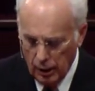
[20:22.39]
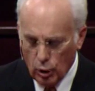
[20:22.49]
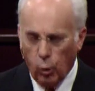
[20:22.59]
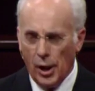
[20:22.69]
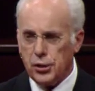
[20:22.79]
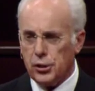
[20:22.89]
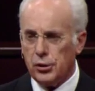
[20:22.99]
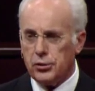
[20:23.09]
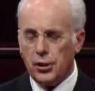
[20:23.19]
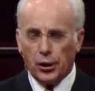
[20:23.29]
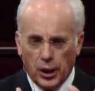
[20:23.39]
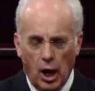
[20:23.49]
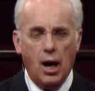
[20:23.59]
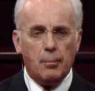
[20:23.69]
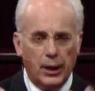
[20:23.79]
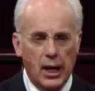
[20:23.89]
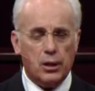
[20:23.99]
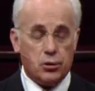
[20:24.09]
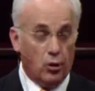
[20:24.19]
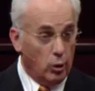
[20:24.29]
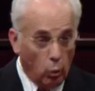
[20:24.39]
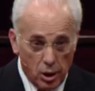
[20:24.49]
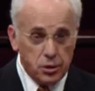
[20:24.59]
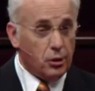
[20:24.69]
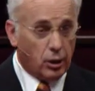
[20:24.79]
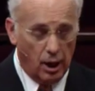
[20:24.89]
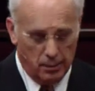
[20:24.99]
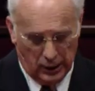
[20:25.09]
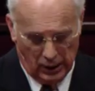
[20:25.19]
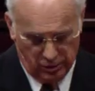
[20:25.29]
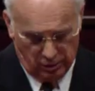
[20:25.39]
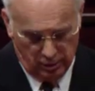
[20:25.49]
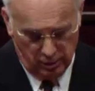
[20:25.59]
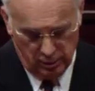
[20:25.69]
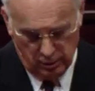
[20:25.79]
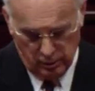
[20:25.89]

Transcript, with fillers: He questions their common answer, and it was their common answer.